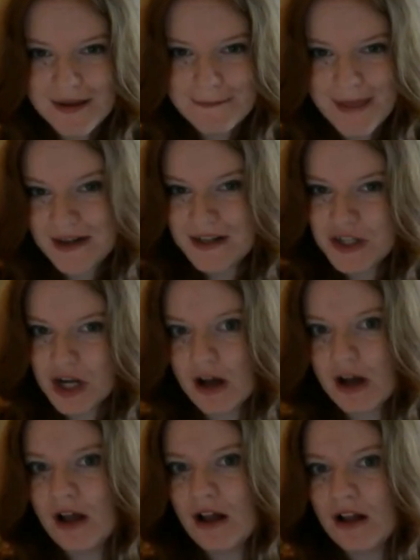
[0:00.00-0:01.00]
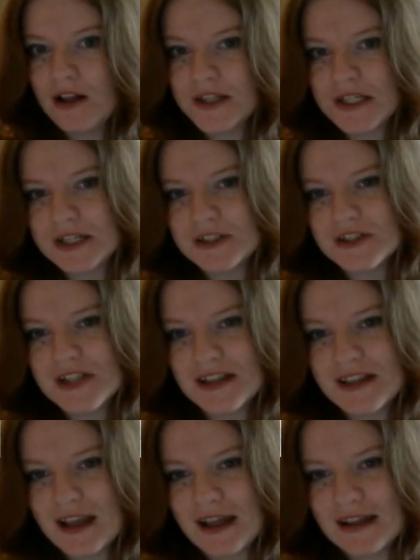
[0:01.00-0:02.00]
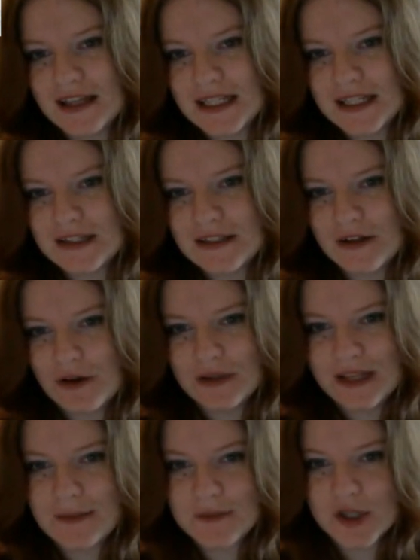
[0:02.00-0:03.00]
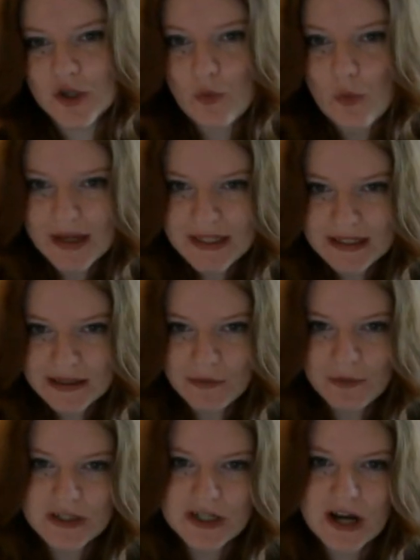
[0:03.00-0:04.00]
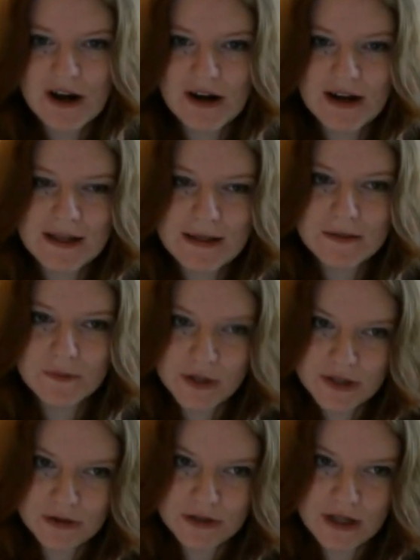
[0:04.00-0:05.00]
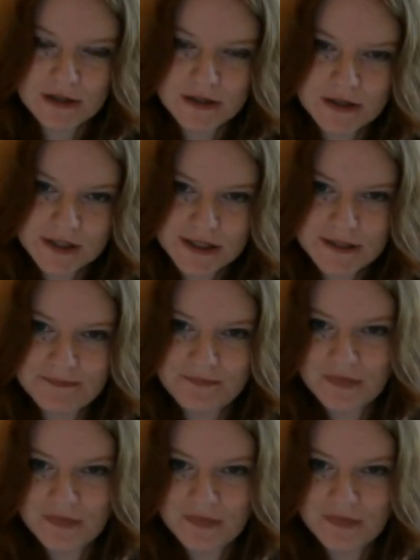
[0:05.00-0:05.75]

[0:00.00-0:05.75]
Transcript: banished all the doctors on the island and only kept 20, which are his personal doctors.